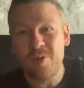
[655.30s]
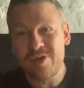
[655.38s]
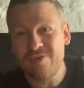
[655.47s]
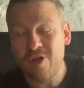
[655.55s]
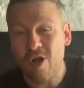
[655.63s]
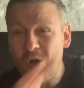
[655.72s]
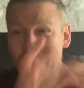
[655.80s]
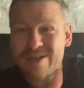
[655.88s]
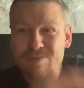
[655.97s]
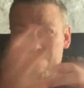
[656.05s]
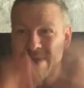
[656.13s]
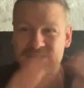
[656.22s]
and you've got all
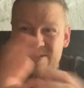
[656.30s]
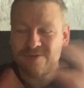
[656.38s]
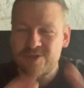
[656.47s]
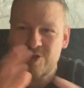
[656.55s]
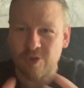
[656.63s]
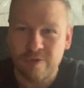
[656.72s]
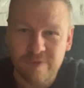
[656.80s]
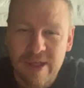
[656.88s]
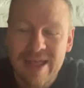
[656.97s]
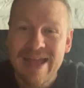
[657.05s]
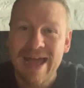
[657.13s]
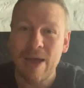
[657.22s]
this mess of stuff.
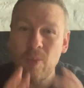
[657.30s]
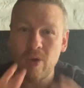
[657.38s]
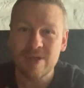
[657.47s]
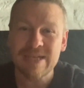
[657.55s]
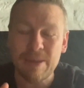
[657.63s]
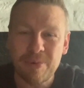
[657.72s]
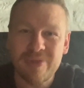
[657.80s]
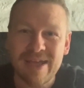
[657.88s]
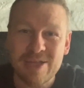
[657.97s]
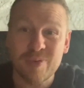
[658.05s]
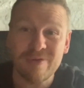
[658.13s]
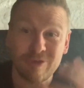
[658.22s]
And what's happened there
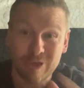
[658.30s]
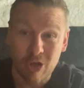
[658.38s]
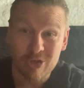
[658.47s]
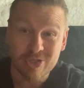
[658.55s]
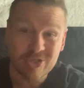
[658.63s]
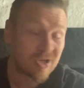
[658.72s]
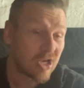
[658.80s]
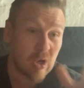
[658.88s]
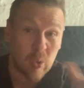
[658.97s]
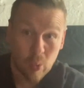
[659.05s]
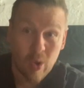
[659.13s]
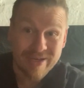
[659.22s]
is we've lost
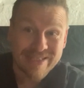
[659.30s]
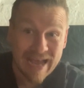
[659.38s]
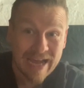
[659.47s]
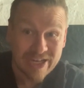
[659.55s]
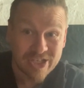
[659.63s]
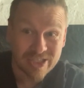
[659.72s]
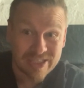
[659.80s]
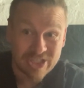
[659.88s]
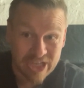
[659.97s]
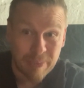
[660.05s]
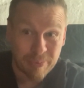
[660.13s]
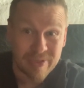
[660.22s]
what is actually
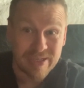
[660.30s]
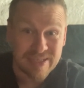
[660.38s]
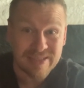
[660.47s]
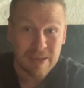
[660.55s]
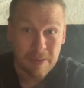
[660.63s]
Japanese